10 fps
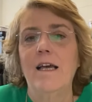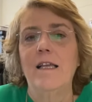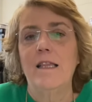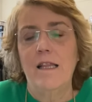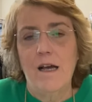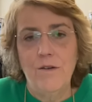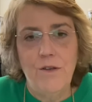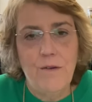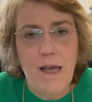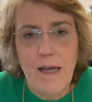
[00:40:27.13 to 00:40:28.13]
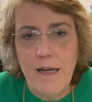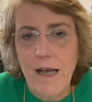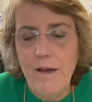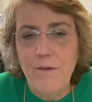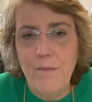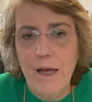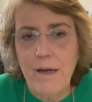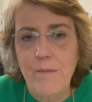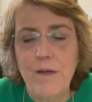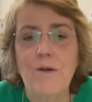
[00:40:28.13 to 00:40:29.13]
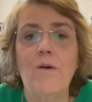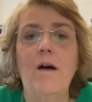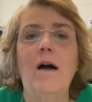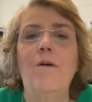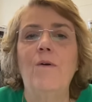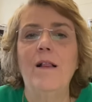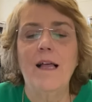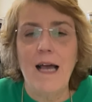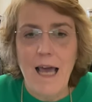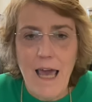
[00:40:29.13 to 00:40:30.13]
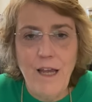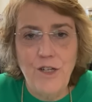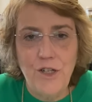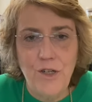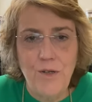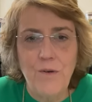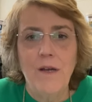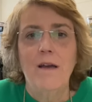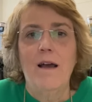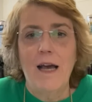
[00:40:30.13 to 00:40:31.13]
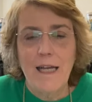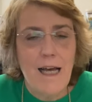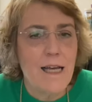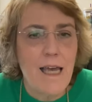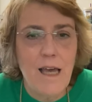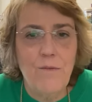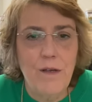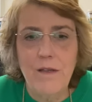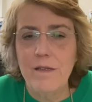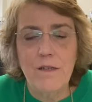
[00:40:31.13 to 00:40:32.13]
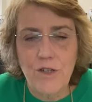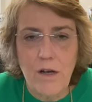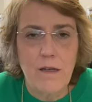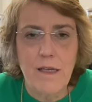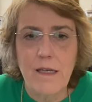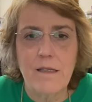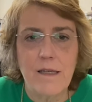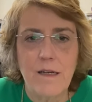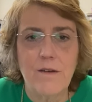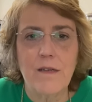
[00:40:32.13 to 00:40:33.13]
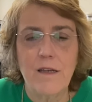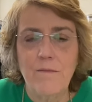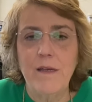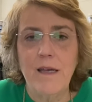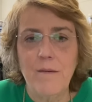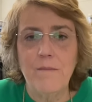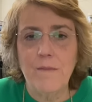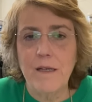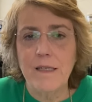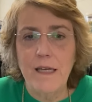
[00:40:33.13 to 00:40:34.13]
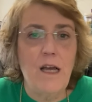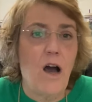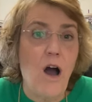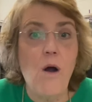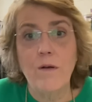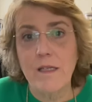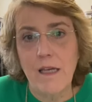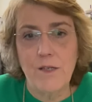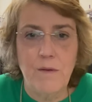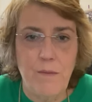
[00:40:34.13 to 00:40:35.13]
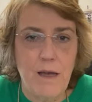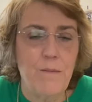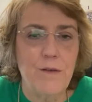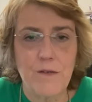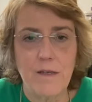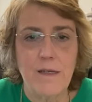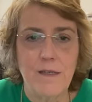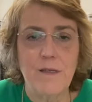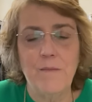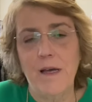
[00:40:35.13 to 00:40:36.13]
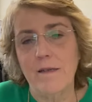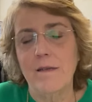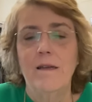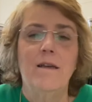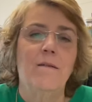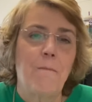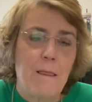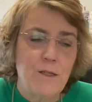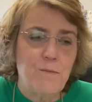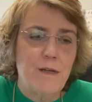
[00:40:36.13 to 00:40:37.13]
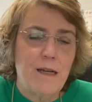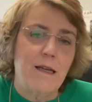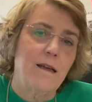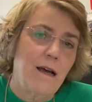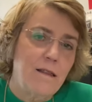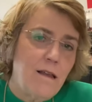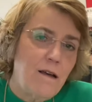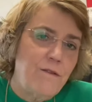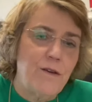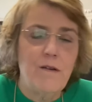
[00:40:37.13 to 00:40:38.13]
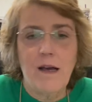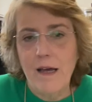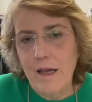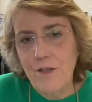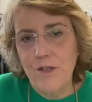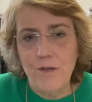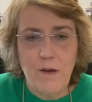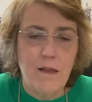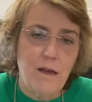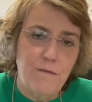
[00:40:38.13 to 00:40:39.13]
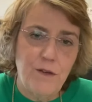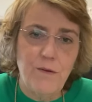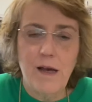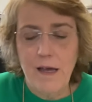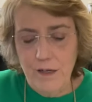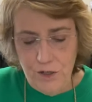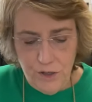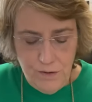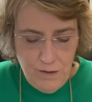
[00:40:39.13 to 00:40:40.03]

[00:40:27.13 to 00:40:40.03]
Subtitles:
No, you can't have a pain pill. Well, I hate you, and I can't wait till John gets here. Give me that, because he always gives me pain pills because he's the best. Splitting. I love you. I hate you. I love you. I hate you.